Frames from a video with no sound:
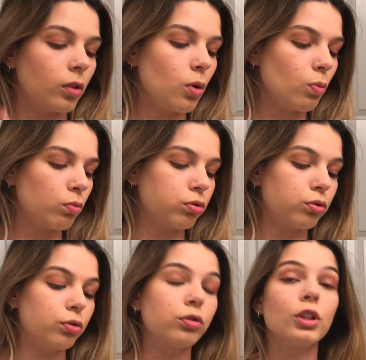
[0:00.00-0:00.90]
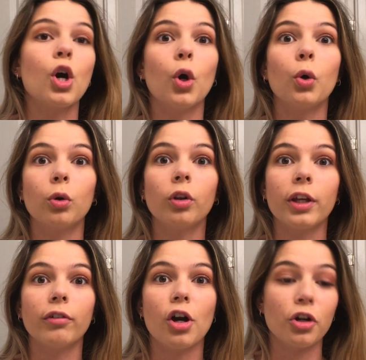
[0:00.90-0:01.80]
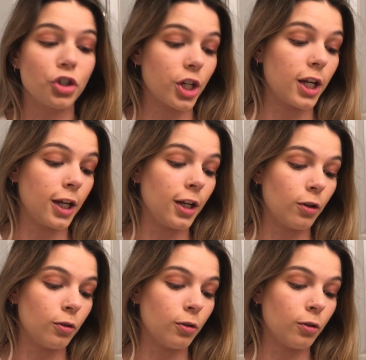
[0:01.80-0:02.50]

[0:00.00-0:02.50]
Oh, totally wrong shade.